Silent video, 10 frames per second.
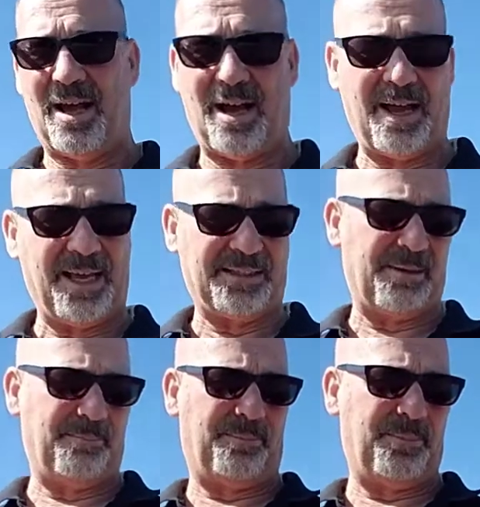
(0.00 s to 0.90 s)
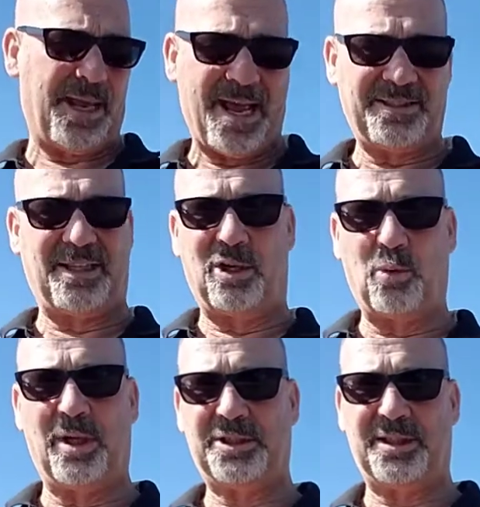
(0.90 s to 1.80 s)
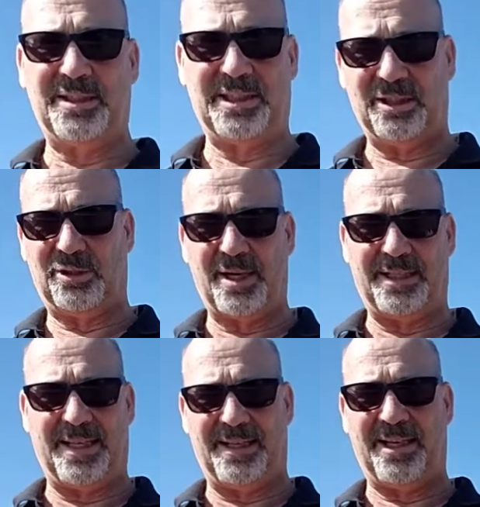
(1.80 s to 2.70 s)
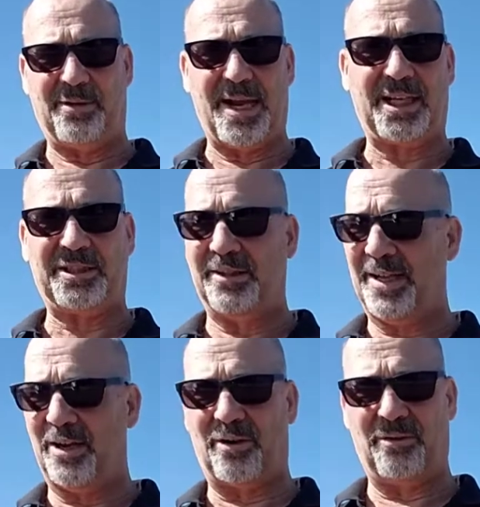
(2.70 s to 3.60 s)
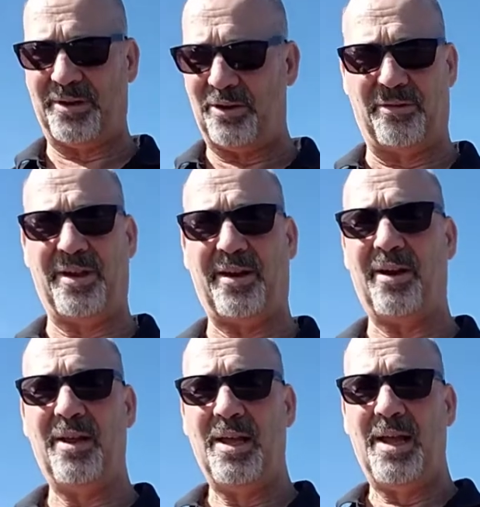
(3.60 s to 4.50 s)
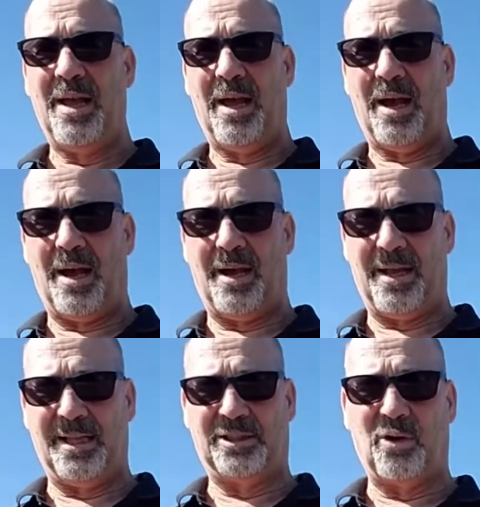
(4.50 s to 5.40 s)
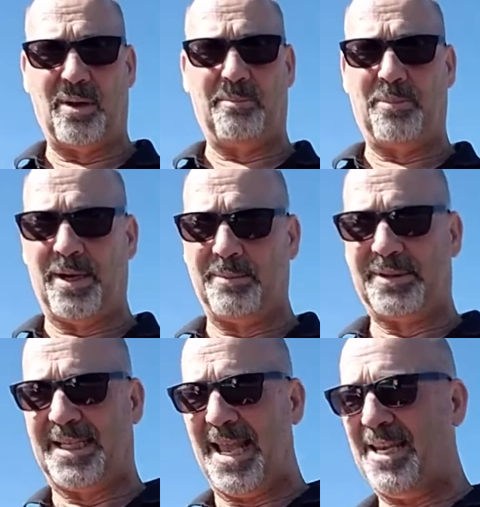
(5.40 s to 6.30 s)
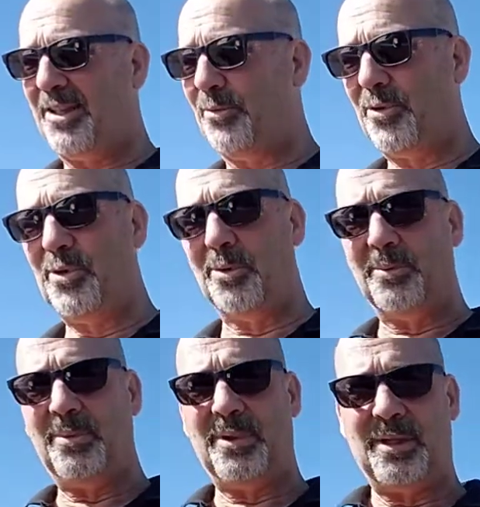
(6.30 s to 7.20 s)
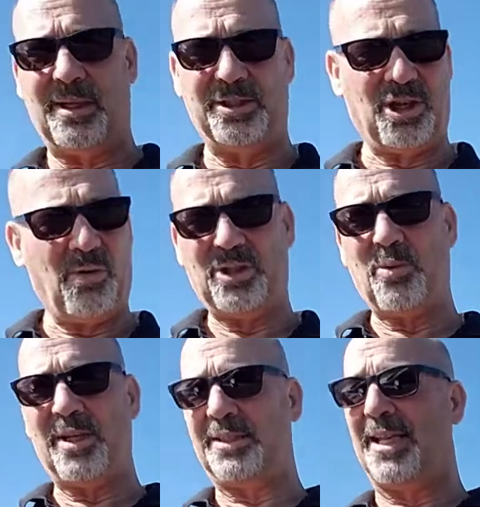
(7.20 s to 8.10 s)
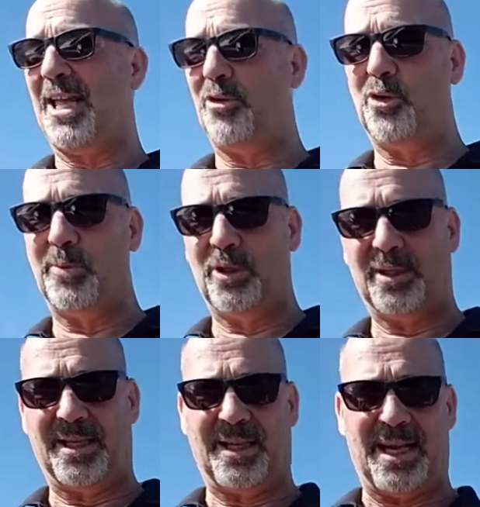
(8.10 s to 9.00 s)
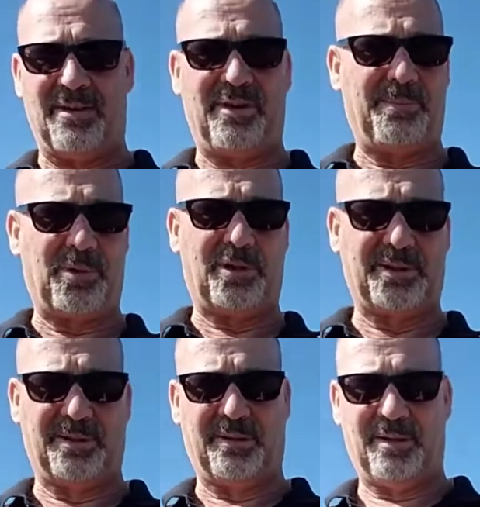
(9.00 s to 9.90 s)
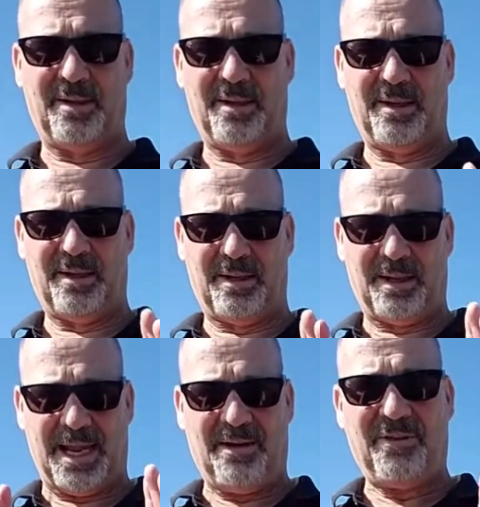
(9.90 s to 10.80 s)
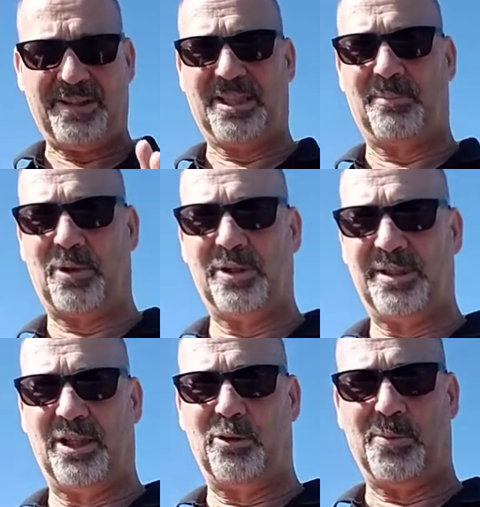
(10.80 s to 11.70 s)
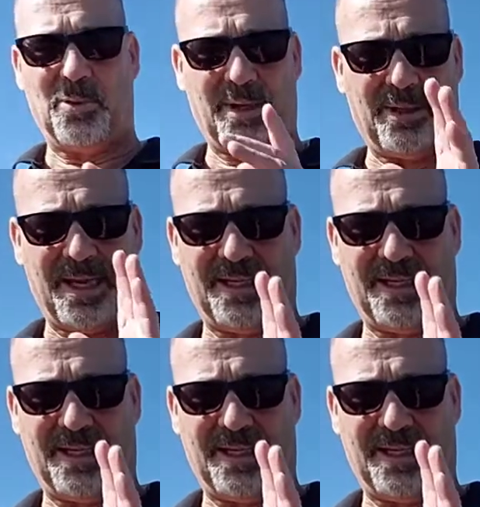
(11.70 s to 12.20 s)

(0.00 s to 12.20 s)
As I'm asking questions and trying to get interaction, they are there. But I'm scanning the room, because you always want to scan the room and look at every single person in the room. You want to at